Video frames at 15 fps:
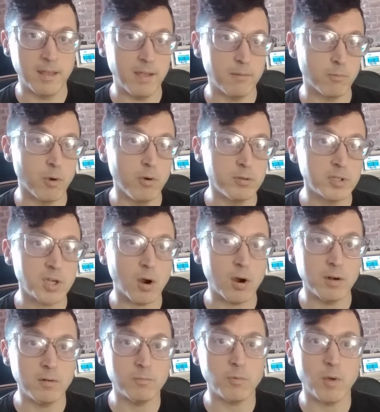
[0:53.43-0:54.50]

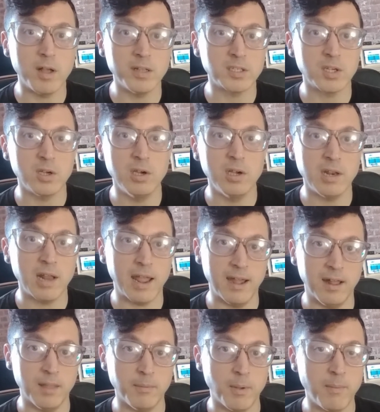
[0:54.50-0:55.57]
Rosegarden runs good,
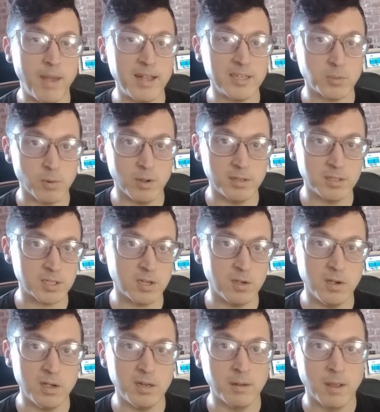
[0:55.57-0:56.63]
LMMS runs
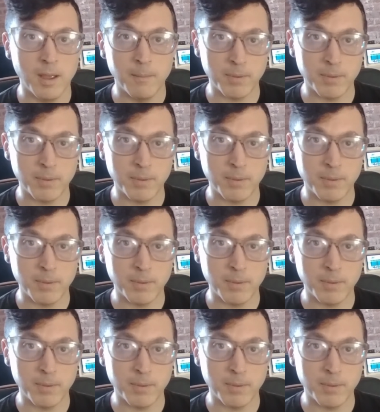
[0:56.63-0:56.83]
good,